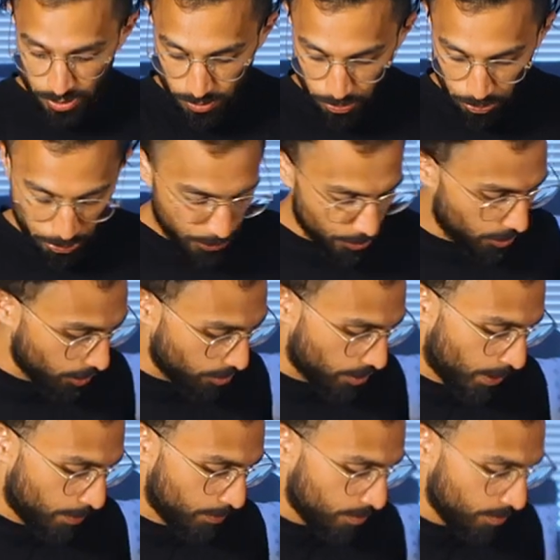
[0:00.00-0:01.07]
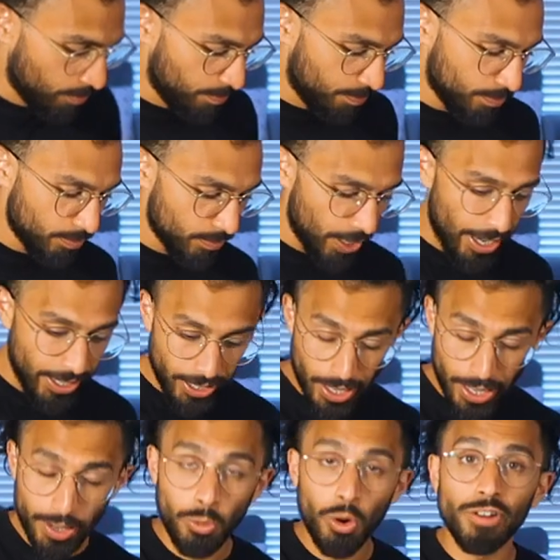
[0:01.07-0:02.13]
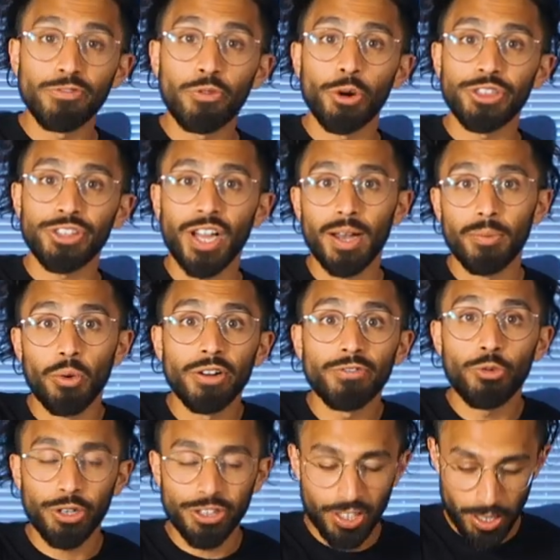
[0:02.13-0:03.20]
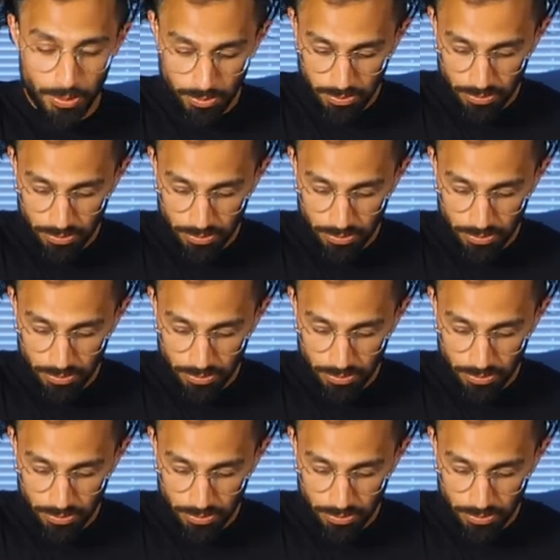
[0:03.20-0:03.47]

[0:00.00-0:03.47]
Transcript: 30 grams, AKA one fourth cup, one fourth cup.